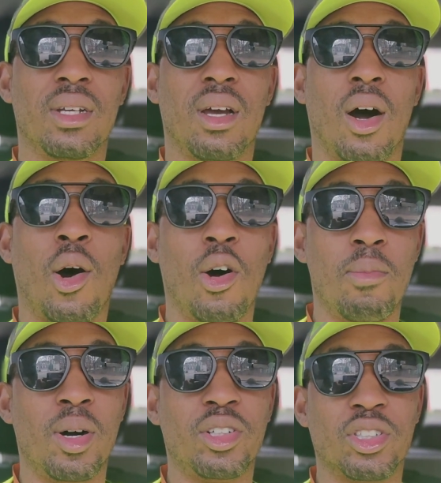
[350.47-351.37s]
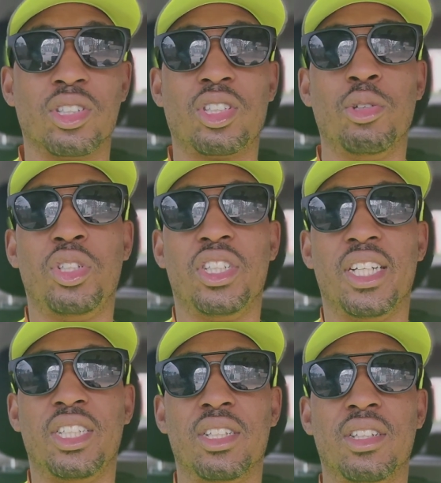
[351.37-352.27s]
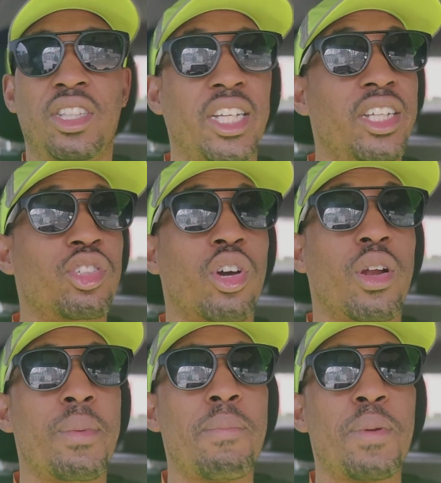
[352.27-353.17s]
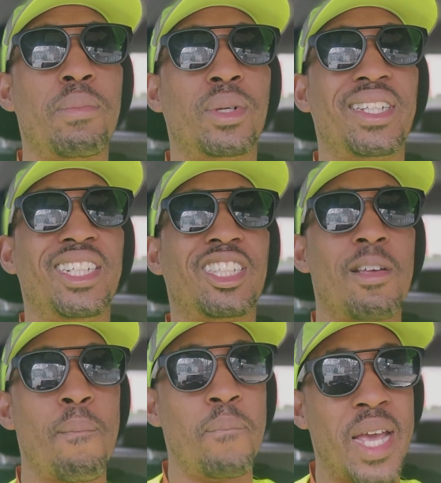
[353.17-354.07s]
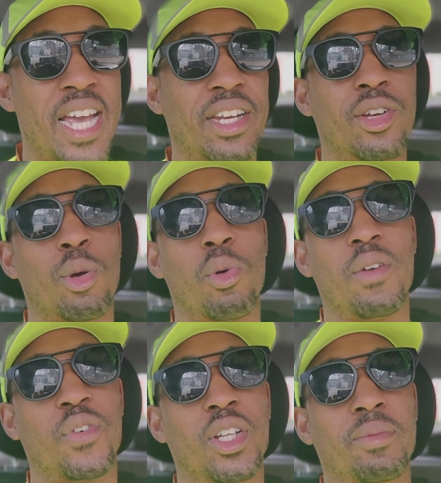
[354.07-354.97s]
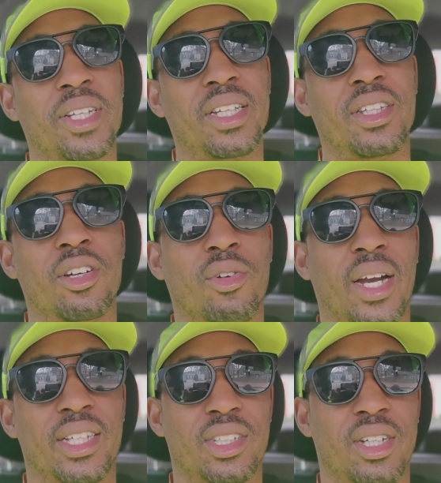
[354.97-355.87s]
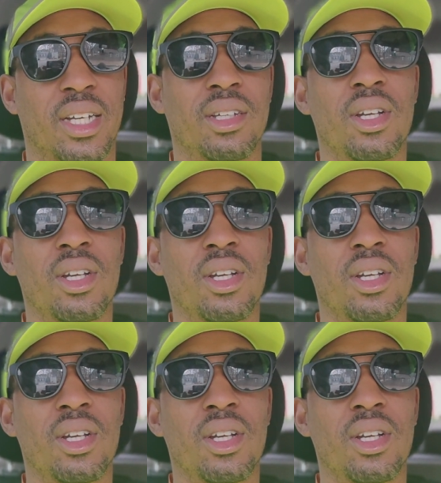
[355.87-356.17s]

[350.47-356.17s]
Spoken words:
homeowners association. These are gonna be people that it's mandatory for them to get their grass cut.